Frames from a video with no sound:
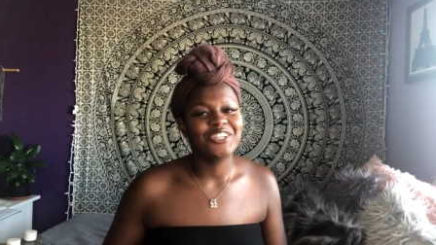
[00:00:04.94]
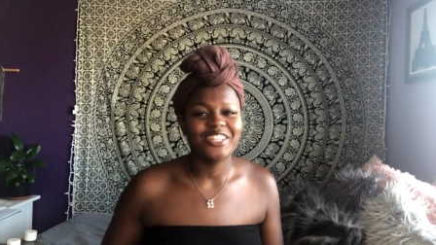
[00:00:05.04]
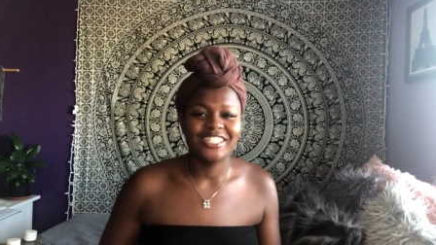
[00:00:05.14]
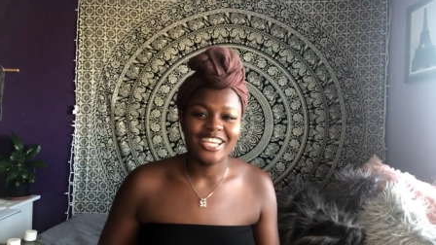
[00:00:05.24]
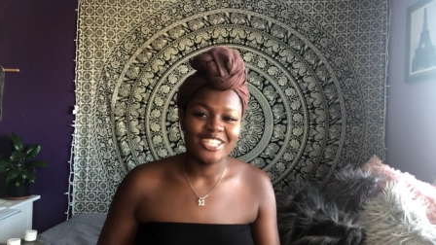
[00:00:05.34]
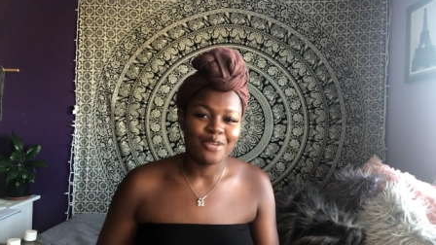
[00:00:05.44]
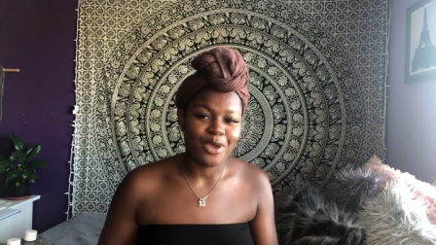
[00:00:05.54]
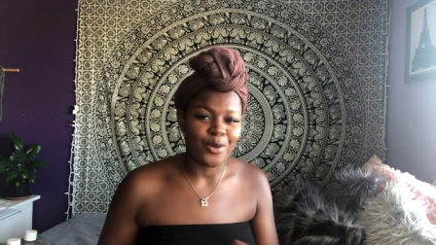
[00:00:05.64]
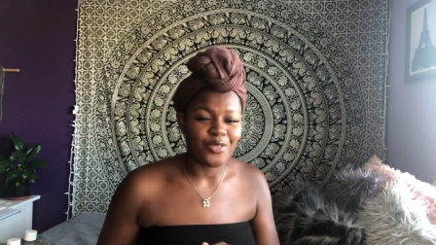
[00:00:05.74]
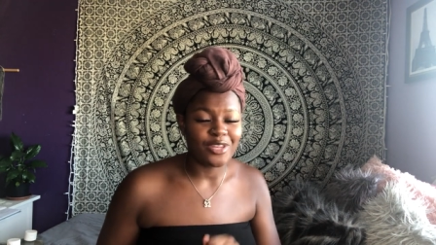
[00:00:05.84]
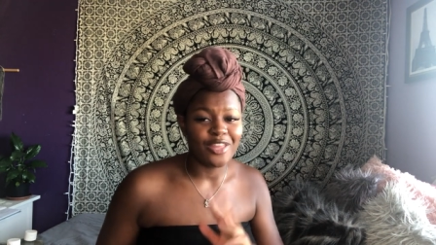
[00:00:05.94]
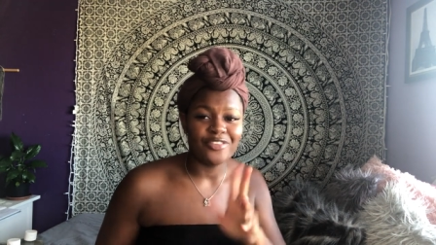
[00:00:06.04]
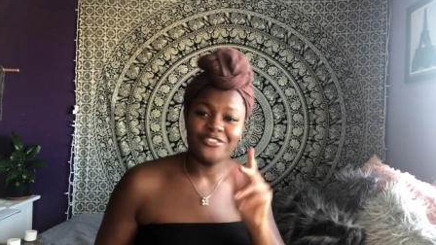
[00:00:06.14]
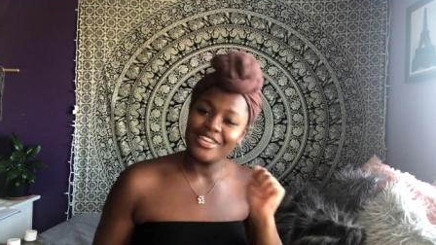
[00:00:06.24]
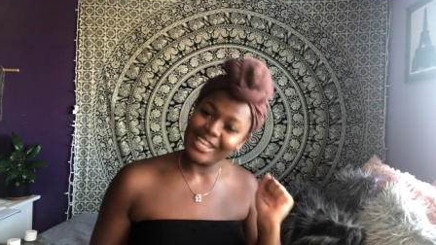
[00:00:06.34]
girl Shay Shay back with another
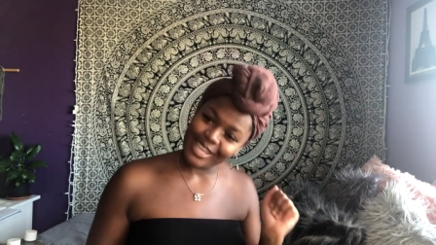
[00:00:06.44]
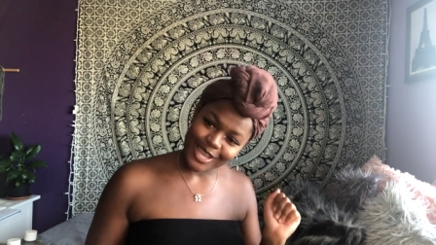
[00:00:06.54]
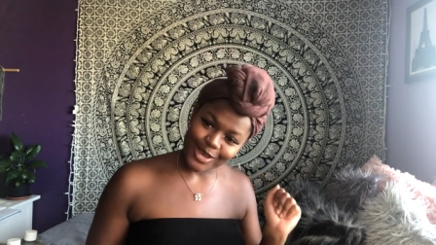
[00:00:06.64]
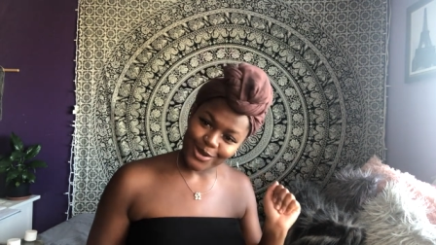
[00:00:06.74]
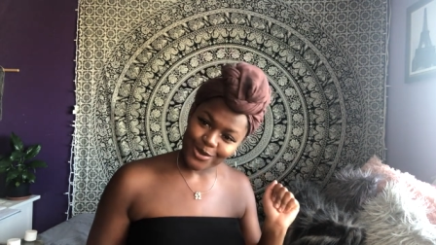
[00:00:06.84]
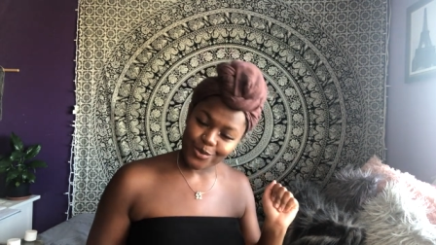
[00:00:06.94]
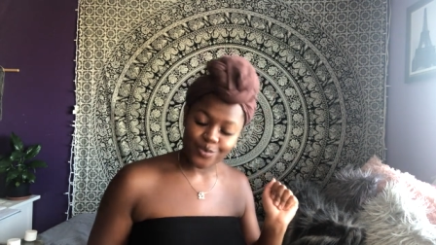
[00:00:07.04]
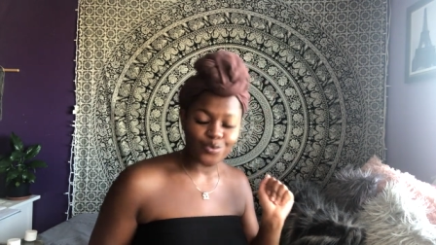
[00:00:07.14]
video.